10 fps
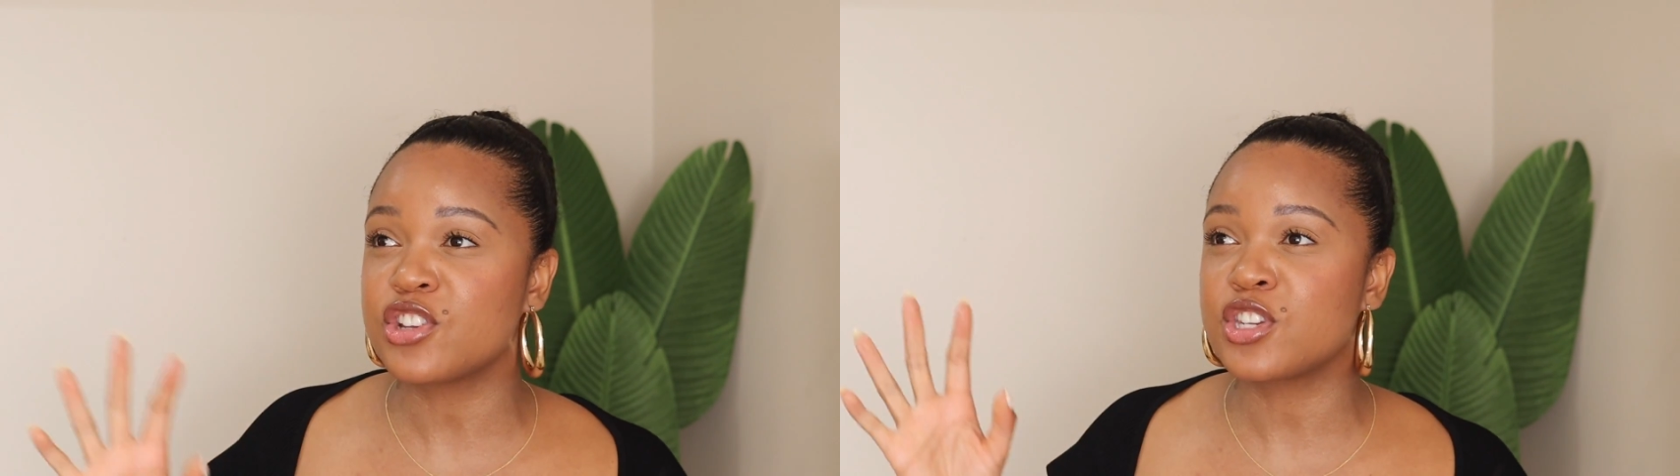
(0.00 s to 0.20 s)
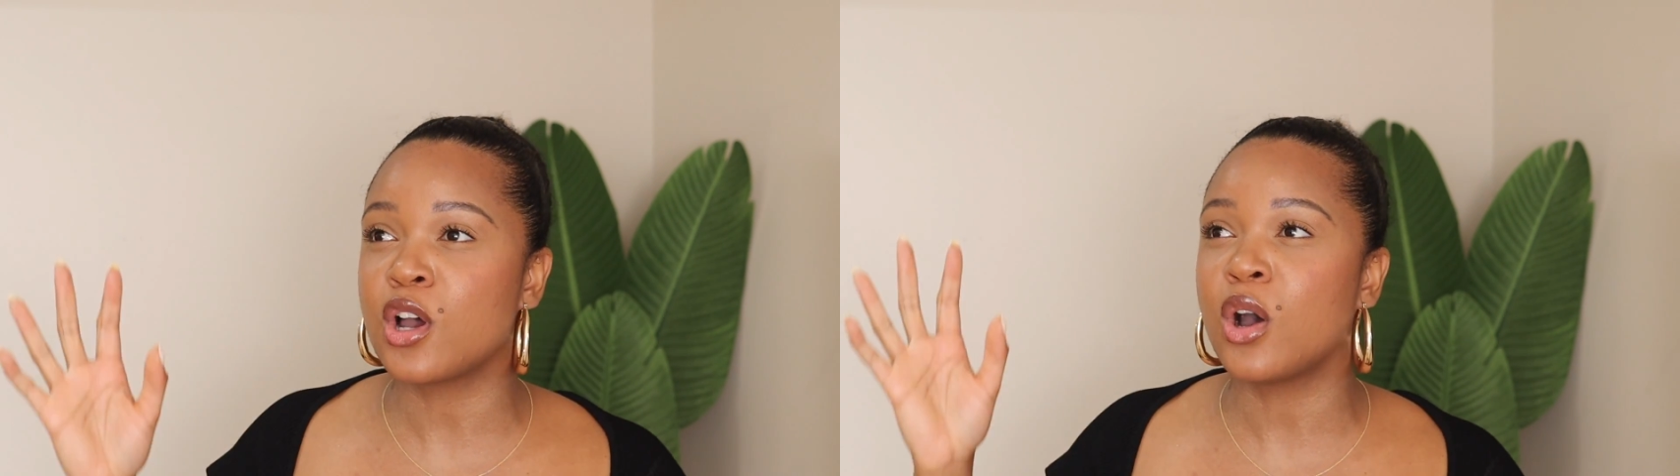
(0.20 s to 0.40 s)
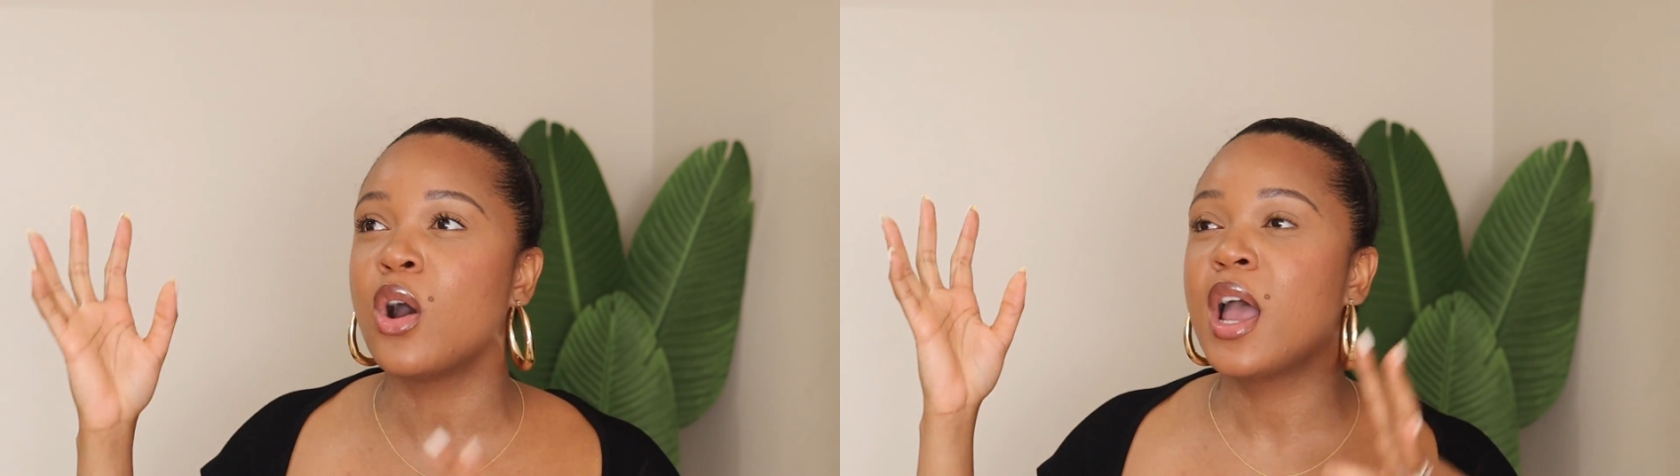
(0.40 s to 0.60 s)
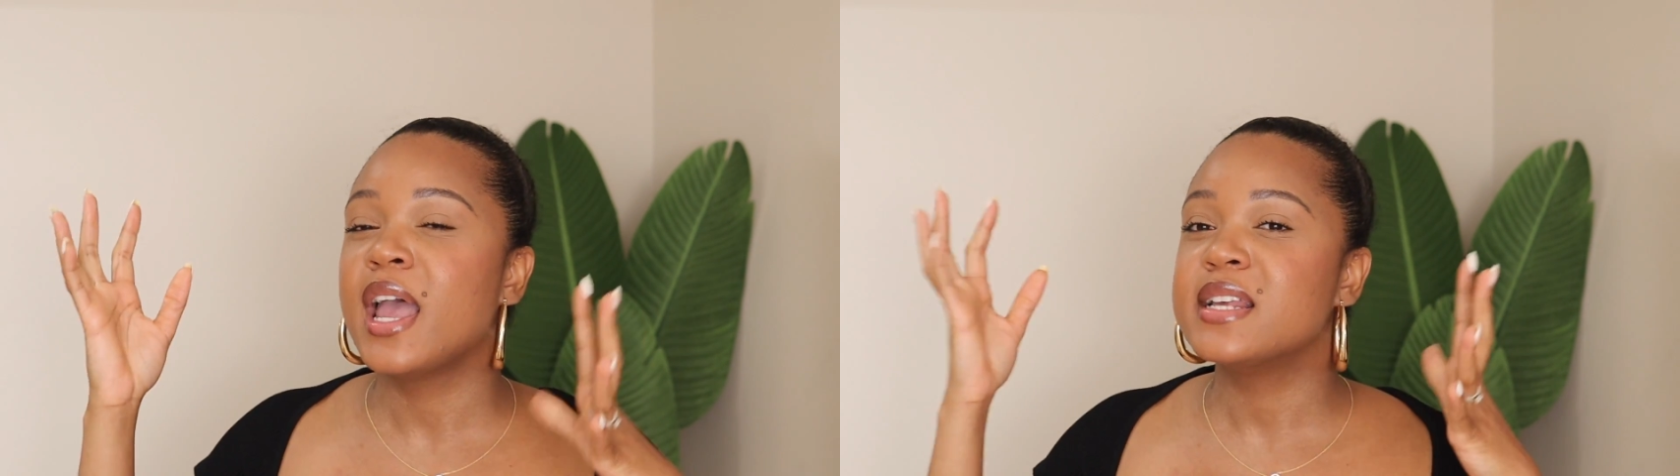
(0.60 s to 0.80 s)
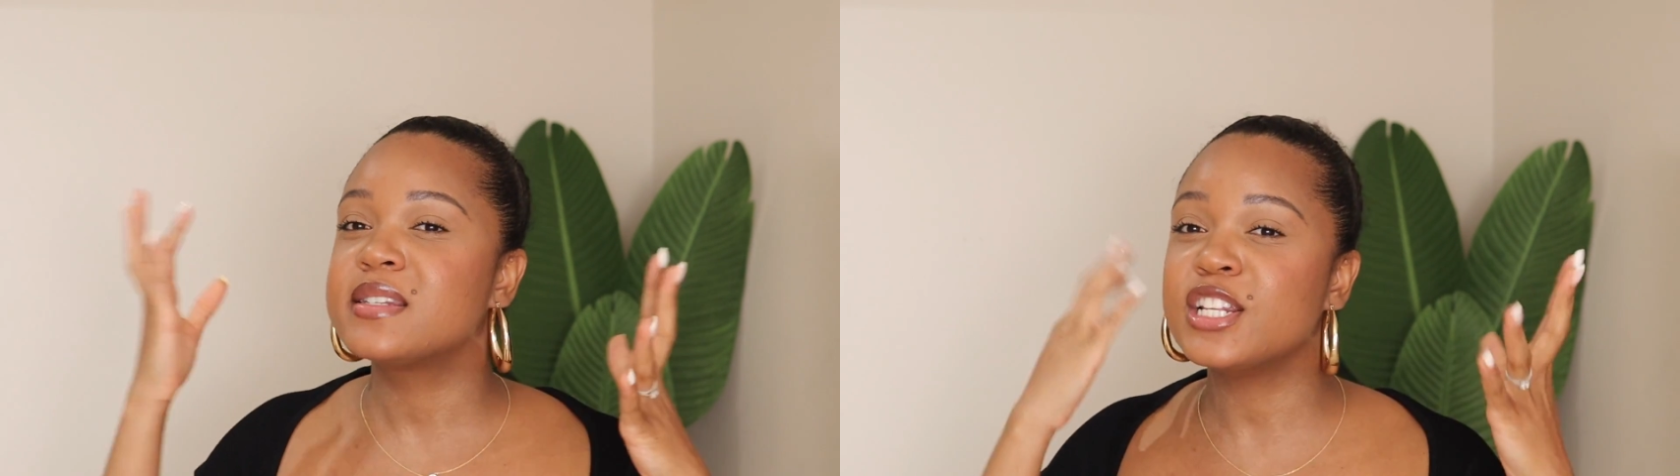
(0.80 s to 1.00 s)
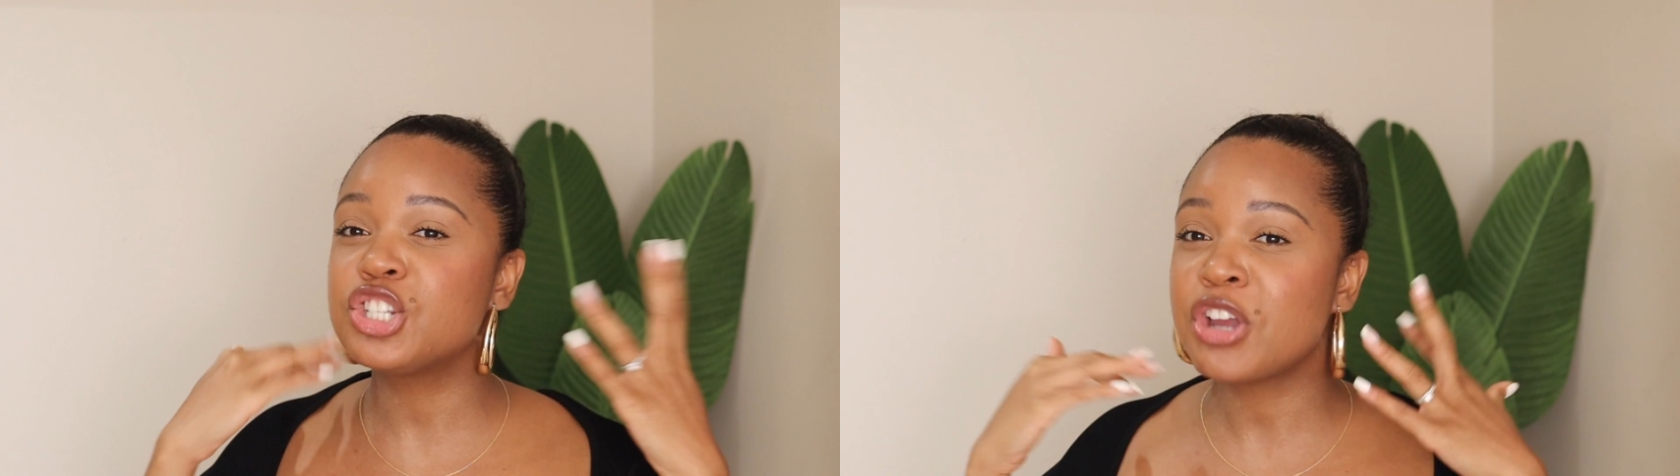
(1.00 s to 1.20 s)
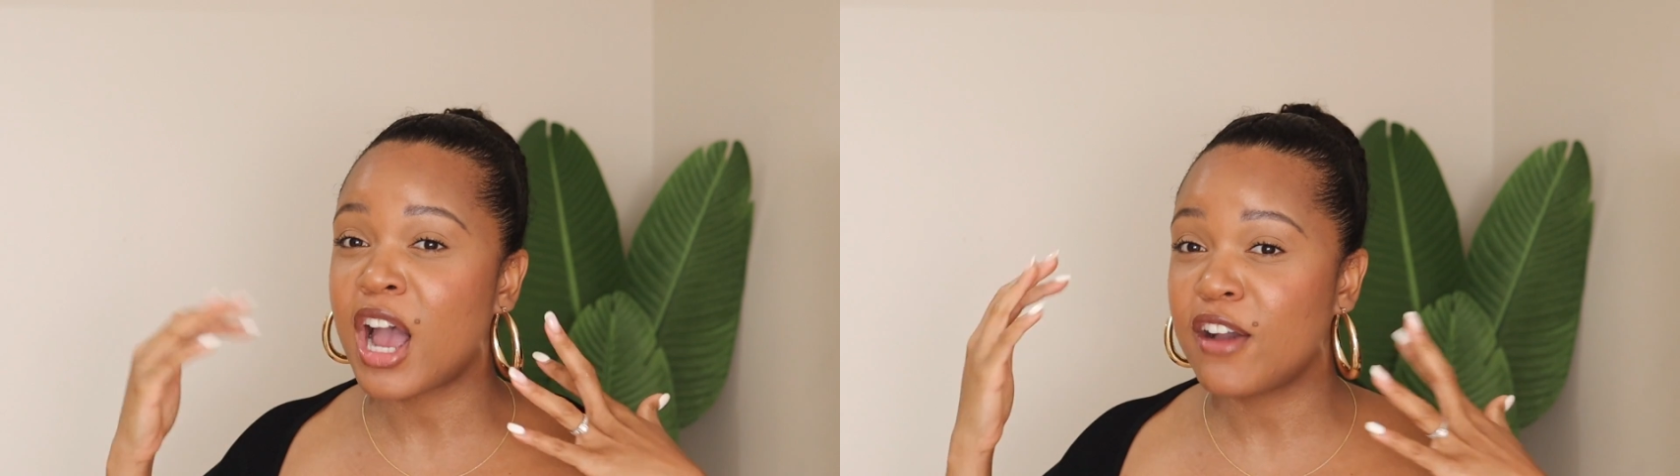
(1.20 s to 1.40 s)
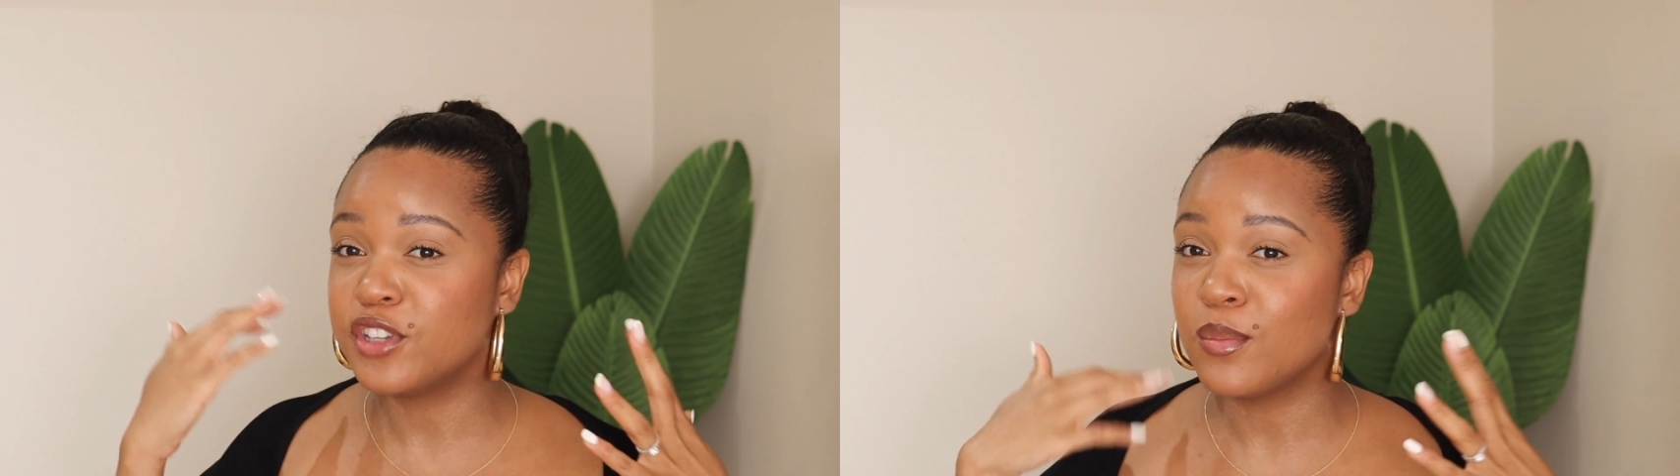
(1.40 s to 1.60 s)
So since you
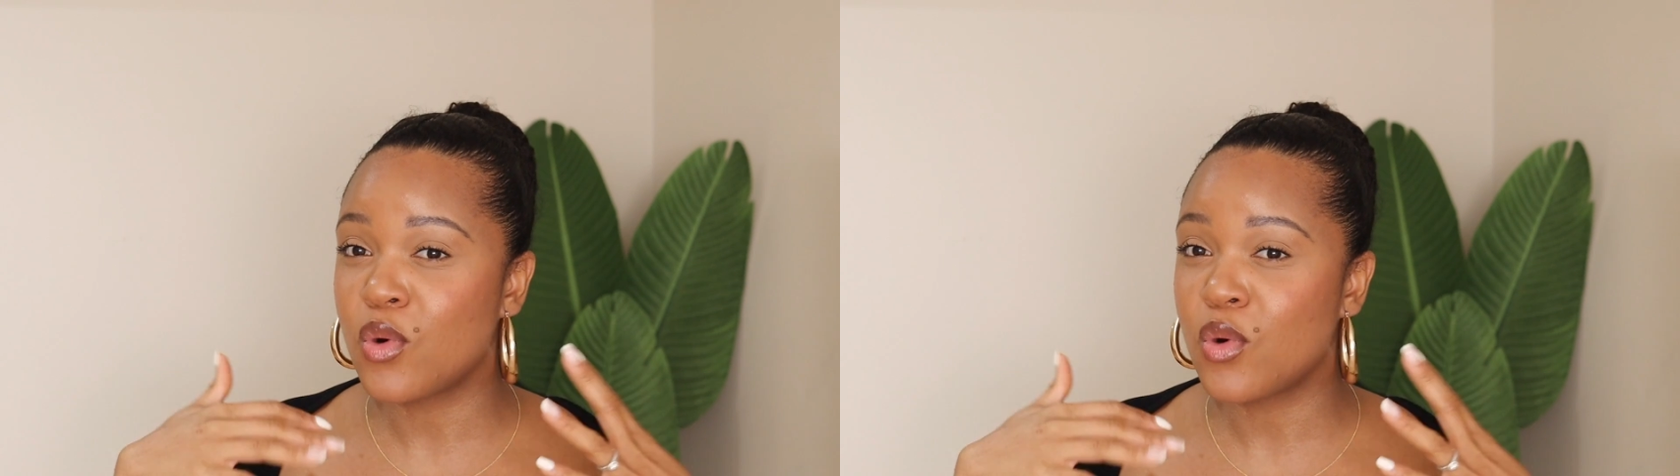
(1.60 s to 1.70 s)
have the